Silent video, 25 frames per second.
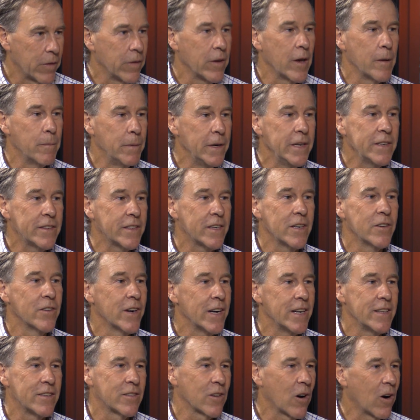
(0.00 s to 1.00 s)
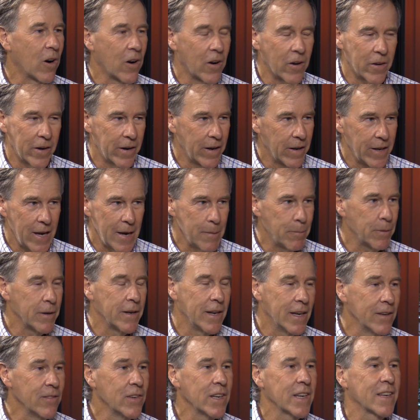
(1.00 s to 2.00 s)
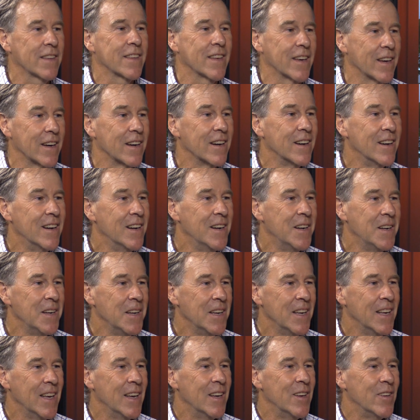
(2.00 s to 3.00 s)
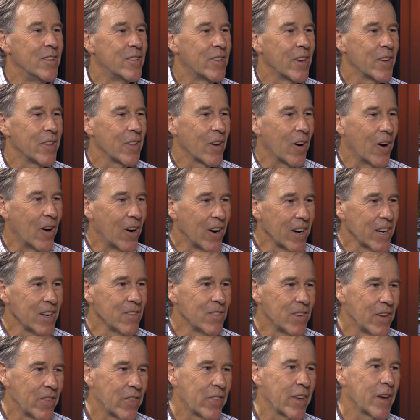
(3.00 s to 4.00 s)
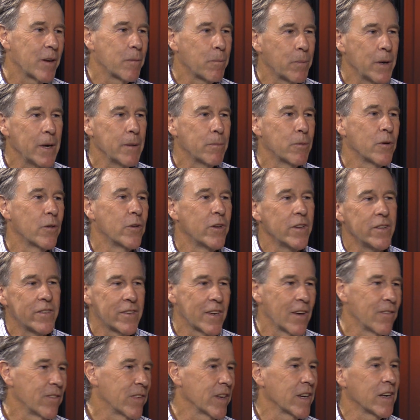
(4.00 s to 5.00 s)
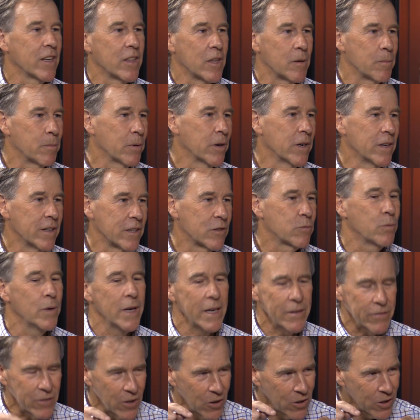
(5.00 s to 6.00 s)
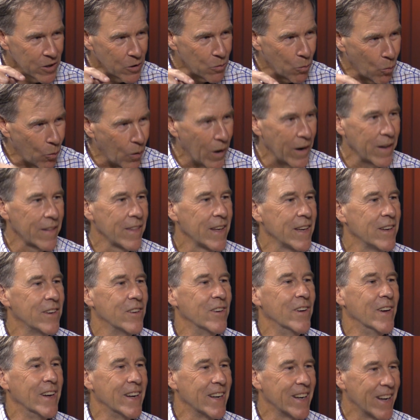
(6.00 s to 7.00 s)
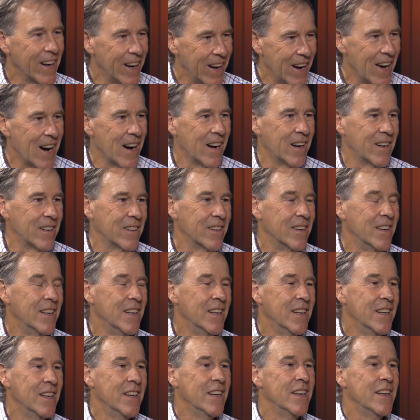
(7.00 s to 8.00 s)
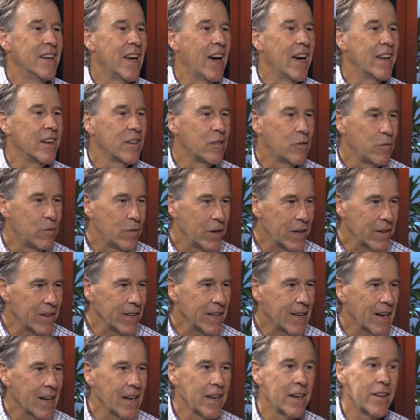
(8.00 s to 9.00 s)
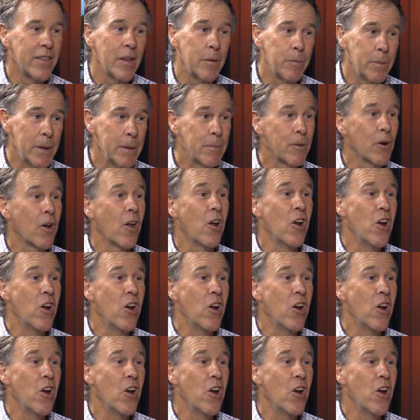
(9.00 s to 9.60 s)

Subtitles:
obesity rates are epidemic there. So the argument that people did something in the past, we have to look at what are they doing now. And it's very clear that people are